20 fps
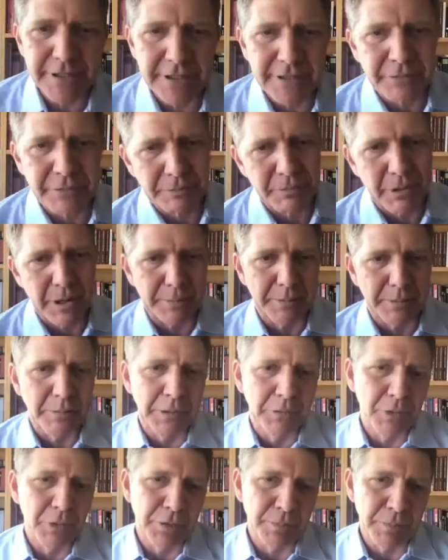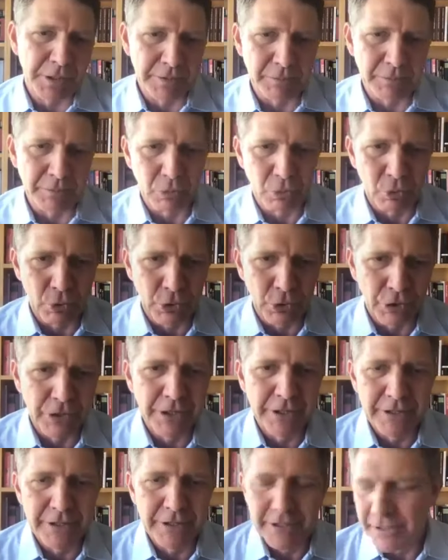It probably would have been more
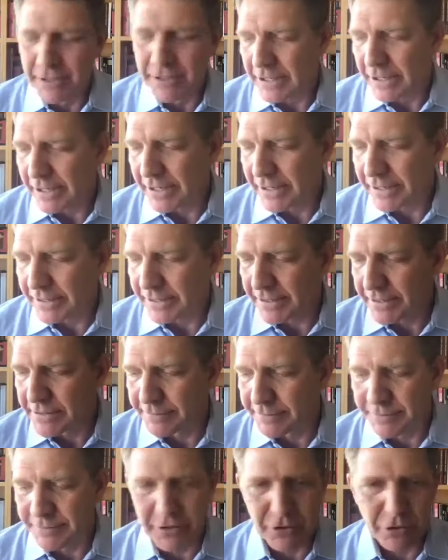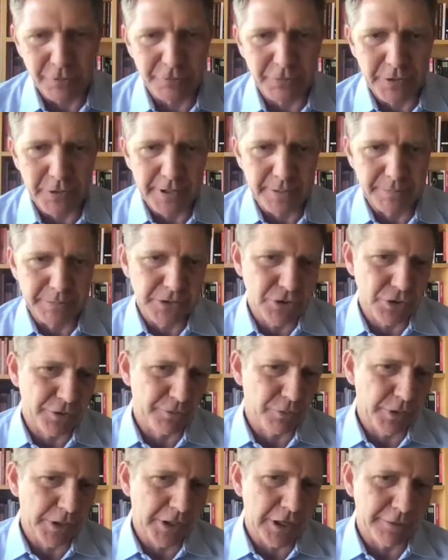uh, difficult for him to sort
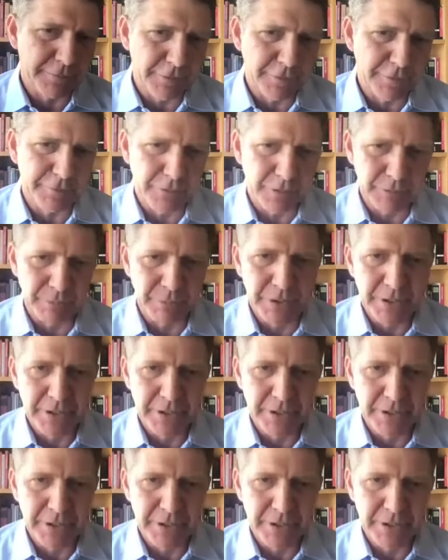of recover from